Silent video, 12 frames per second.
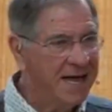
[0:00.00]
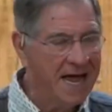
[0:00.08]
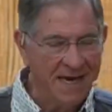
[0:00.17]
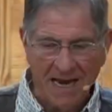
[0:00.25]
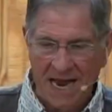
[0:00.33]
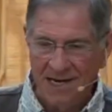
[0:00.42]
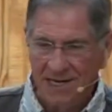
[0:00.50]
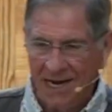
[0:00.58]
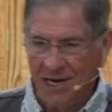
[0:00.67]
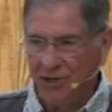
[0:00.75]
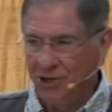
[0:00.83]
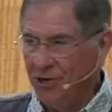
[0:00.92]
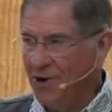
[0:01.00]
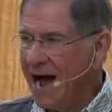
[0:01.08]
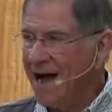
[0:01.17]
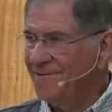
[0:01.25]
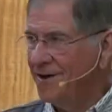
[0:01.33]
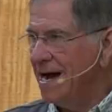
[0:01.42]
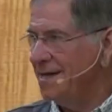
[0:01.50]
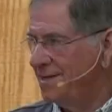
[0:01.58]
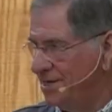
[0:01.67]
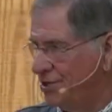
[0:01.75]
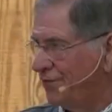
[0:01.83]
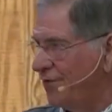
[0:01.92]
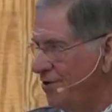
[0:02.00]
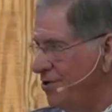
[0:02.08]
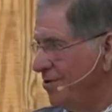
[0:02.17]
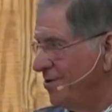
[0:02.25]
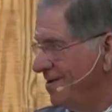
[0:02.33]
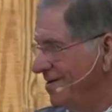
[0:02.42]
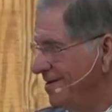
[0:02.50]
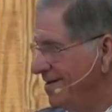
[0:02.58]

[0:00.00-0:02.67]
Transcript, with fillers: and, and tells you, I've got this for you,